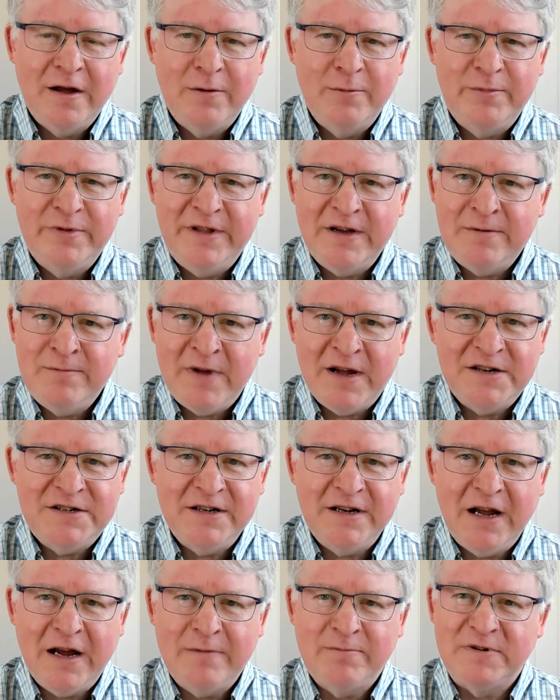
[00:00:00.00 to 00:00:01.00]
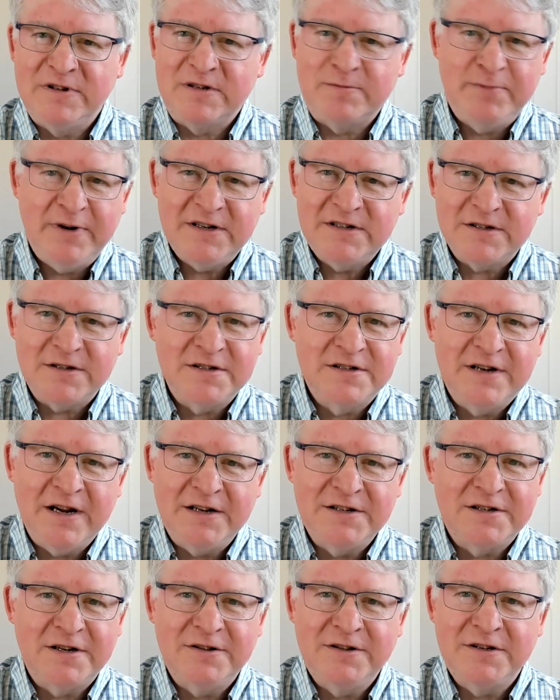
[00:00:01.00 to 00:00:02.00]
But then magic happens. Pixels
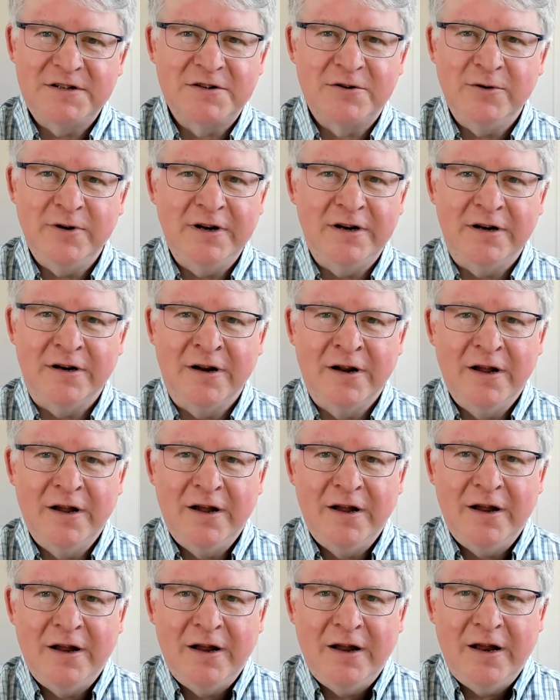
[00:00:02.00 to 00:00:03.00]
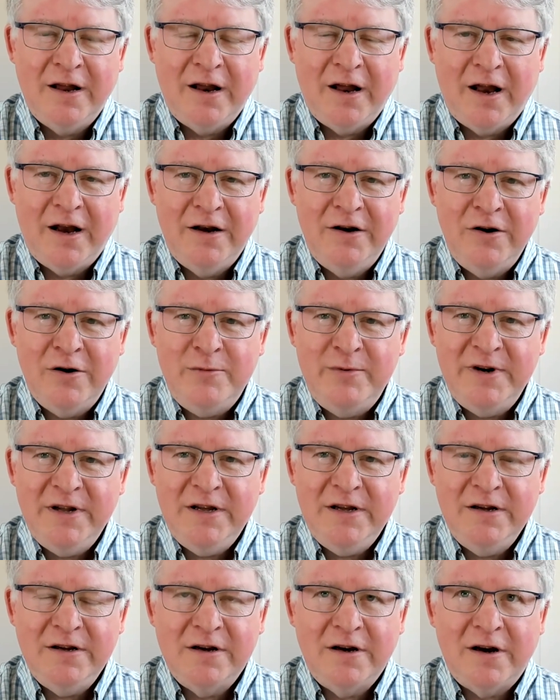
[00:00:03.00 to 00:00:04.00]
dance on the screen.
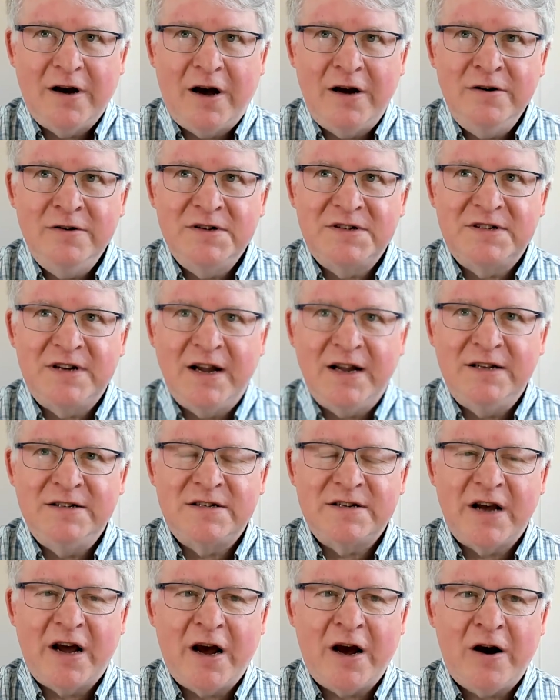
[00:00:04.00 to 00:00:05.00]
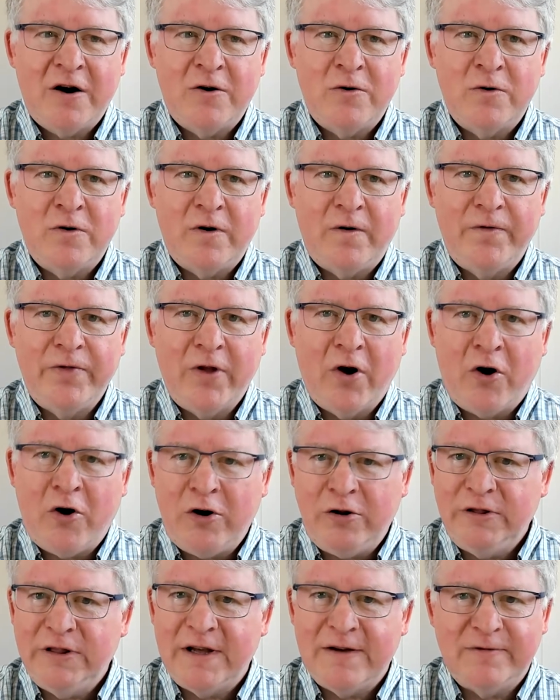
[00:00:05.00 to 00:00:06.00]
Nobody understands how
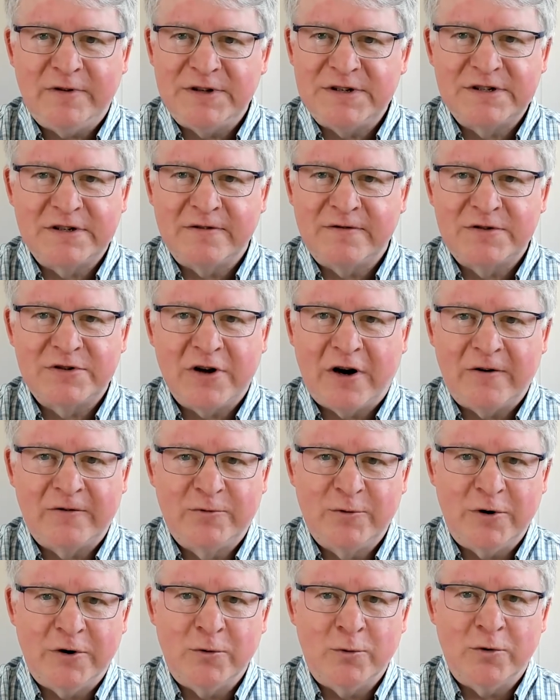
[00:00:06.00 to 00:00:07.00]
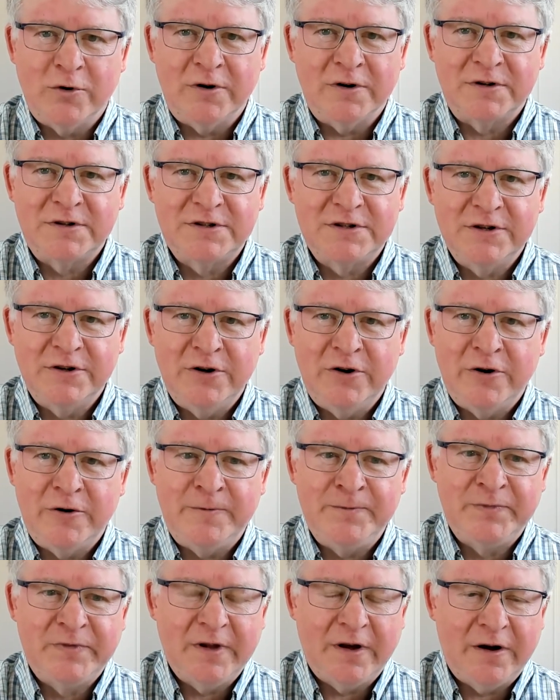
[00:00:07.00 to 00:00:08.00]
all levels of software works. You
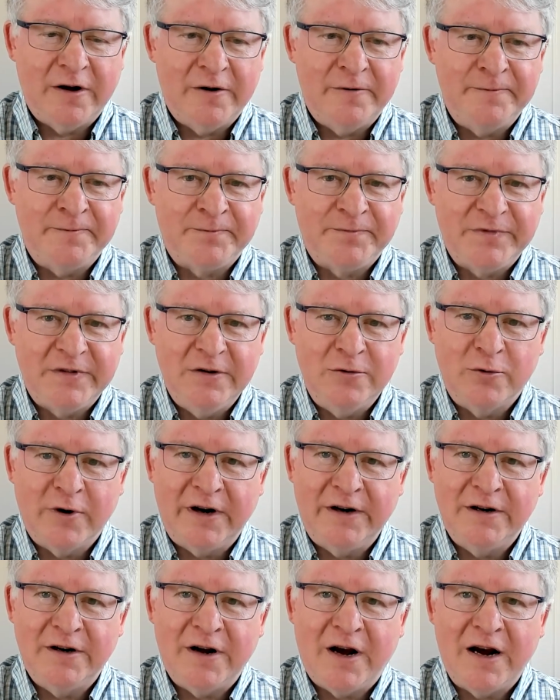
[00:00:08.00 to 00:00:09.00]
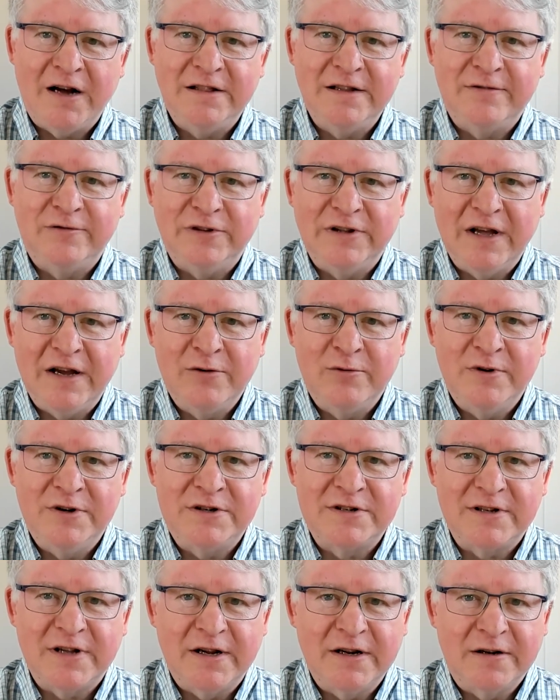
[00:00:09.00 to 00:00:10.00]
write in a high-level
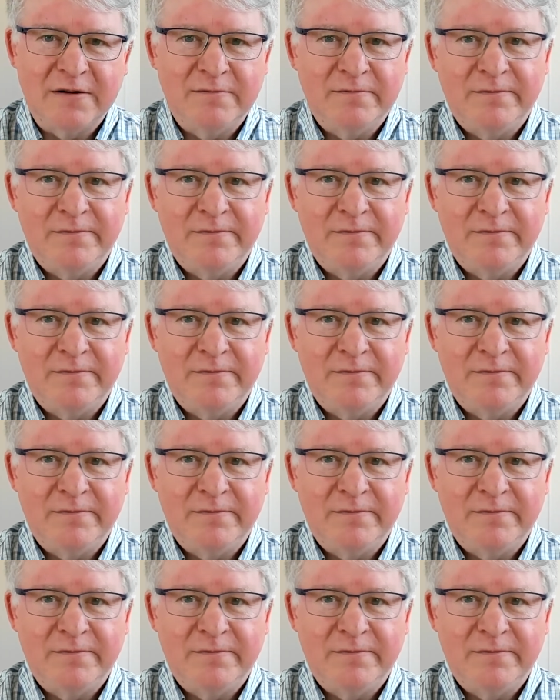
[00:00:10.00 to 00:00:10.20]
language like